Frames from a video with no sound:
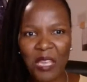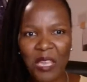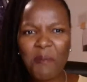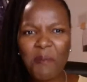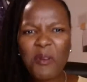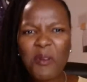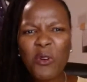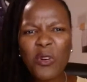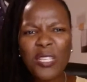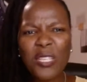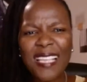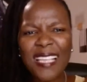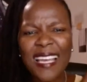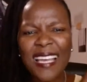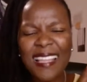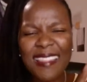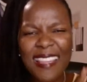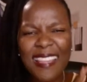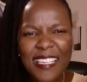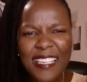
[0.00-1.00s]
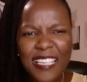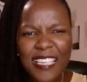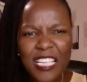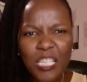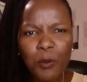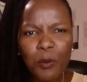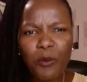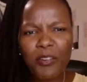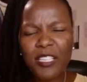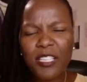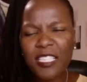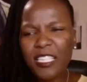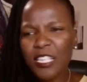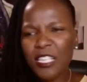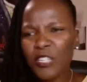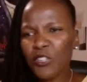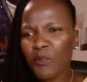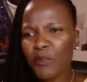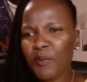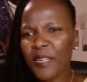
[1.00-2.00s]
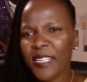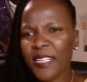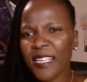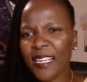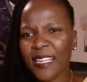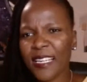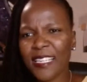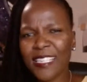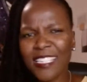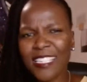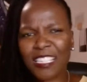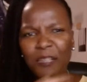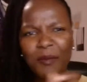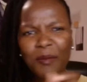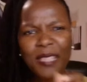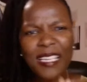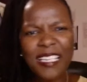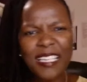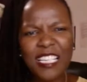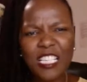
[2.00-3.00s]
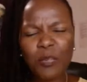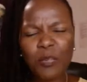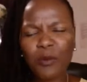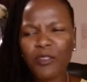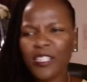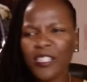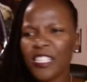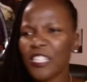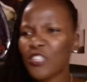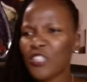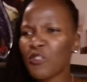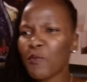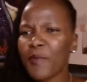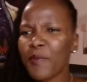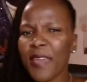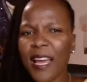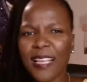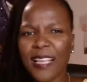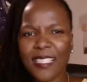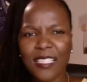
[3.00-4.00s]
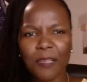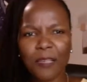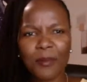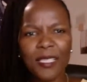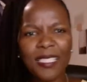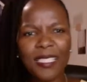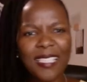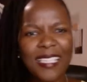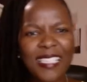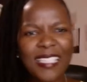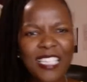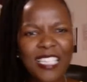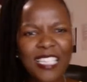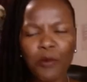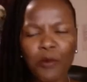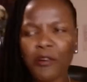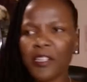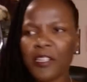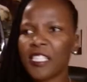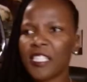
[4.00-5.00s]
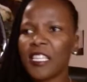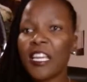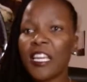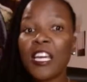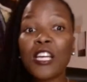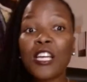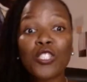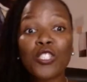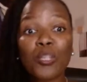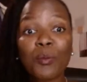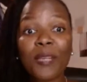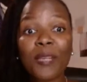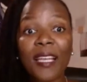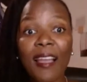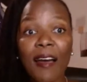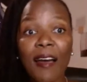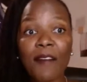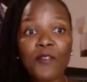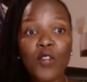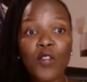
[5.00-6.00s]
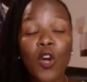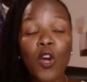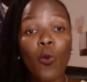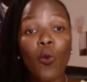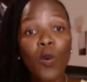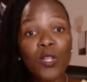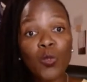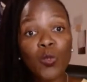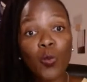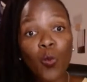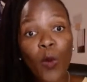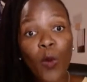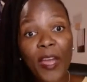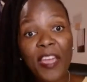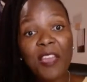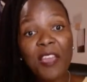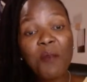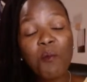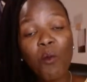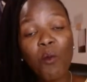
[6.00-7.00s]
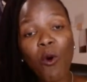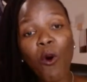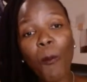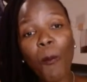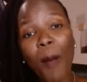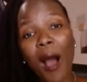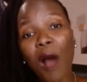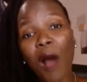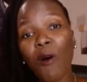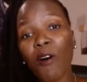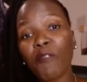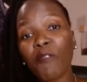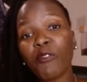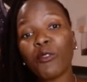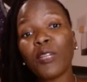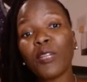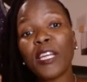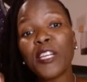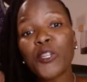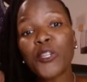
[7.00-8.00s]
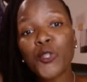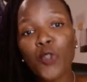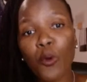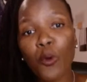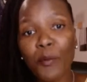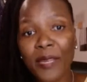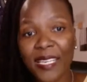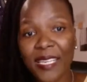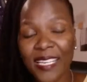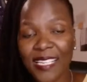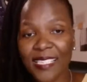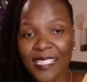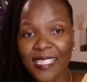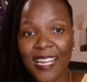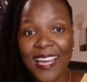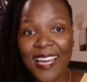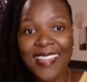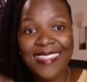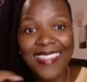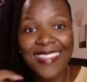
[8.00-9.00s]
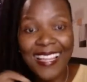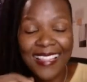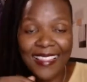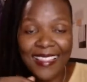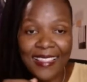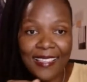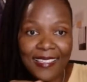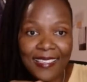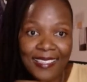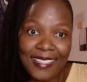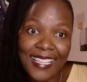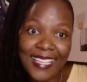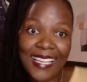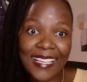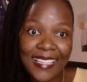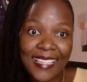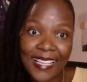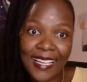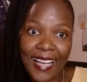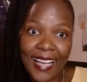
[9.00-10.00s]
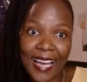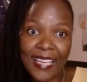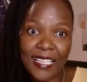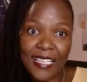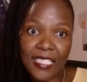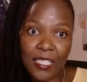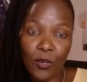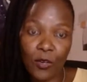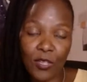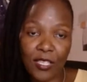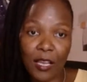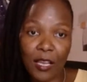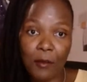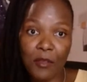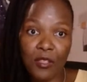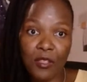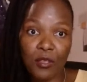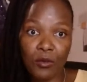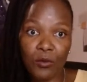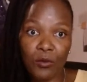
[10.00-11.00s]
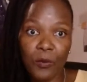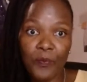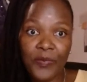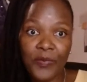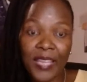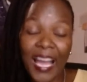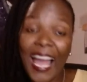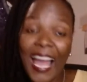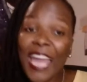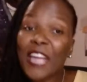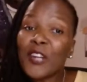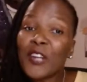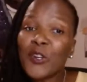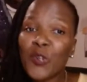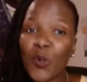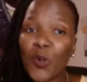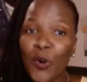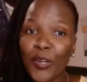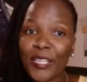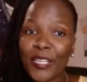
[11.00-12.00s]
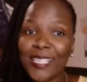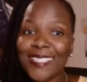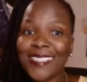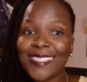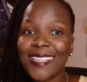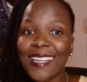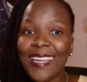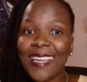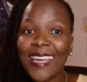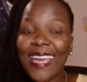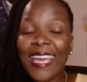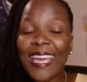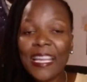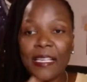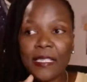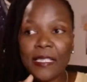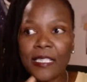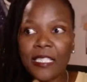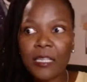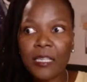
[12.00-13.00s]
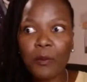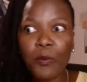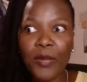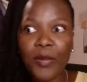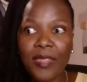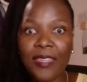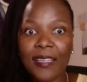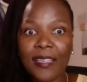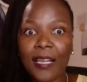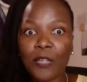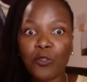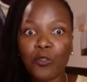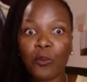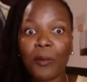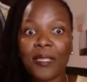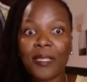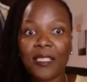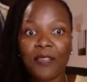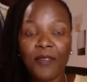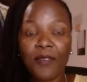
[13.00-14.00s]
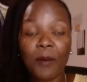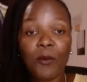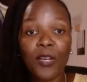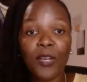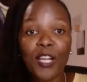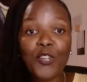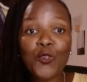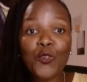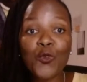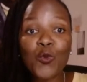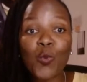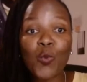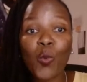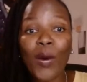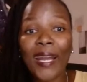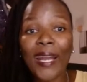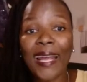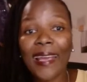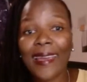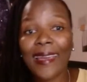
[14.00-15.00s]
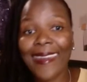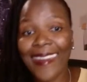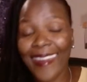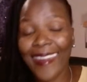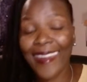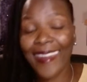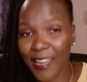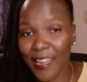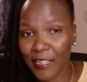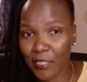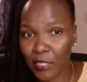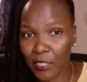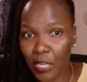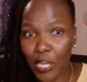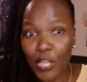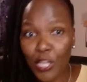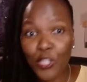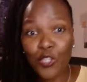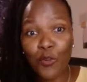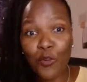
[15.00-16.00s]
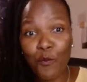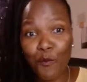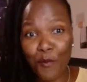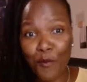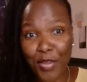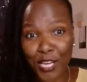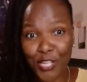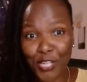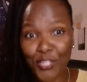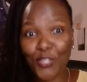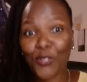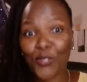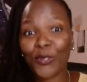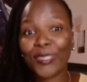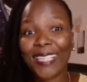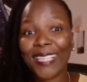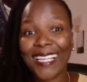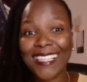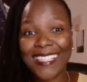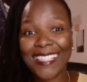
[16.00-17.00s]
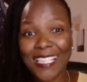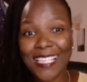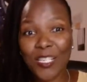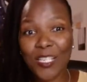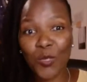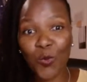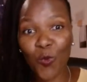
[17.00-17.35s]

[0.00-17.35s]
Because the desperation to be in a relationship, the desperation to be accepted, the desperation to be loved was way more powerful and dominant than the guidance that was coming through. I ignored it, and deep within, I told myself, I'm going to do what I can to make sure that this